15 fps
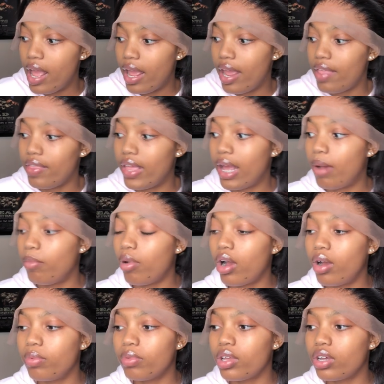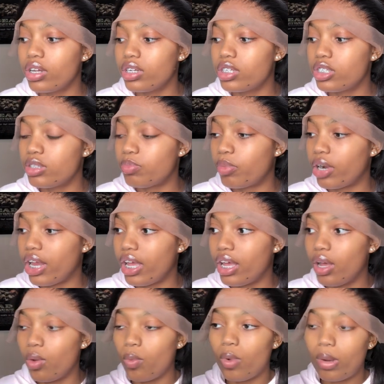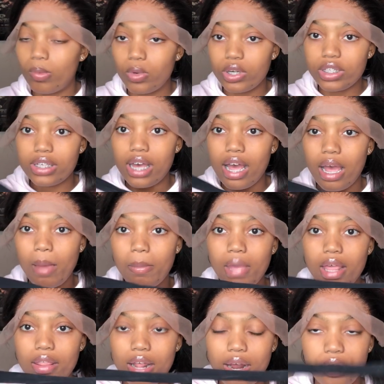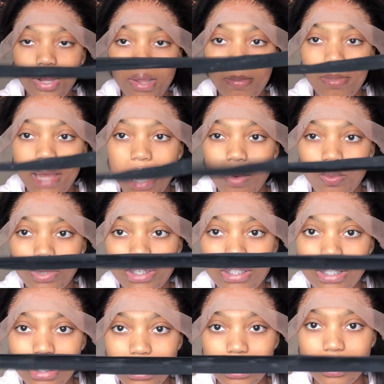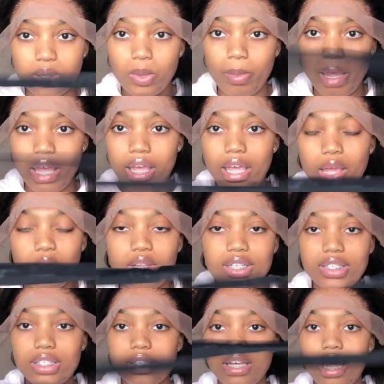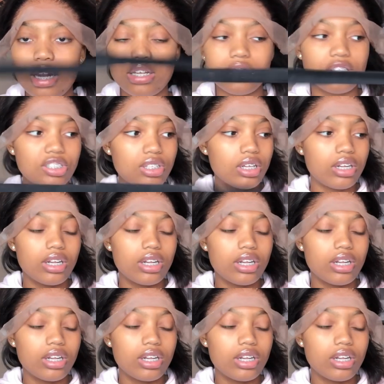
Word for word: and then I'm probably gonna spray it one more time, and then I'll come back once this is on my head. This is kind of just